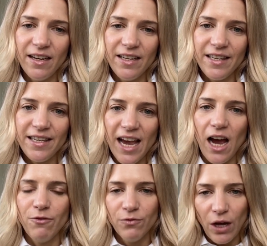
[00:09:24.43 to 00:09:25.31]

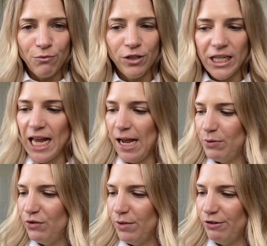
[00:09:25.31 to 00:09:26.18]
yeah, I'm really happy
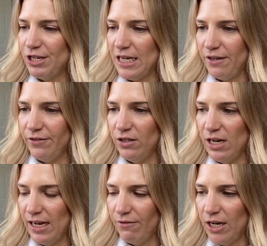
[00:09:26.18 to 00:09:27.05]
with my routine. I feel
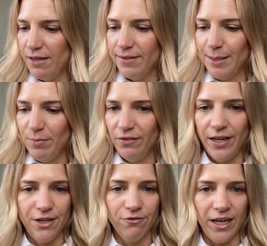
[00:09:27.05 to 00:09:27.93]
like I've kind of
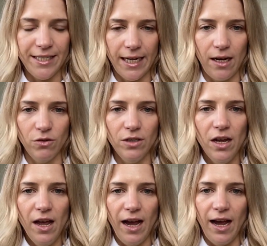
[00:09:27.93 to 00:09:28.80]
simplified it right down,
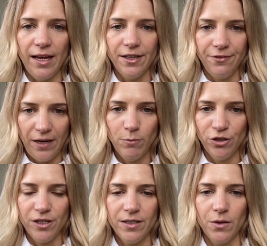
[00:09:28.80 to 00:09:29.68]
and I found
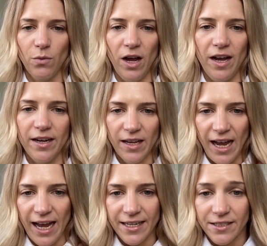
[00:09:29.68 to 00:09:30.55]
products that work.
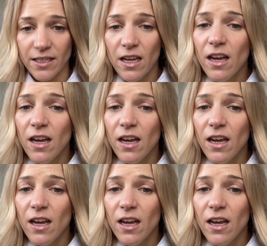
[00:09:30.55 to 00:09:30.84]
And